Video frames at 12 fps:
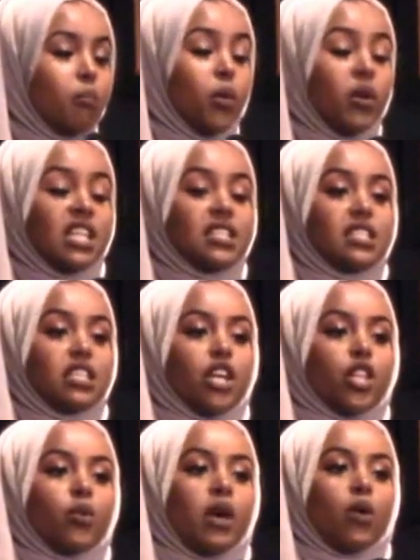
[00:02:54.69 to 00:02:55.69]
But when it's the
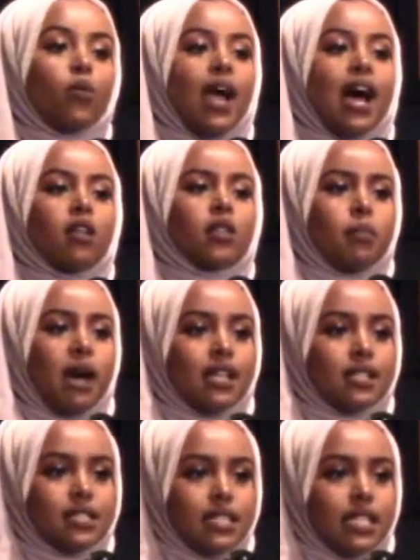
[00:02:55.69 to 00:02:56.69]
other way around, the
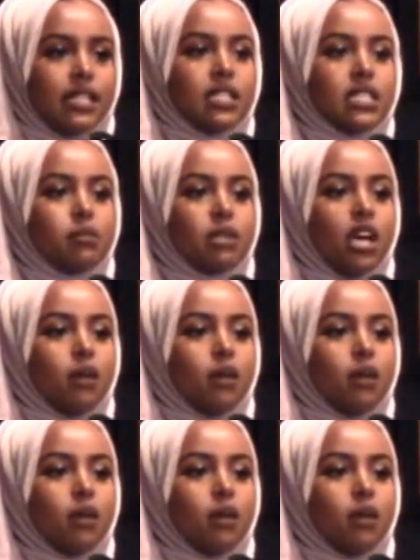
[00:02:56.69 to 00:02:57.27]
Palestinians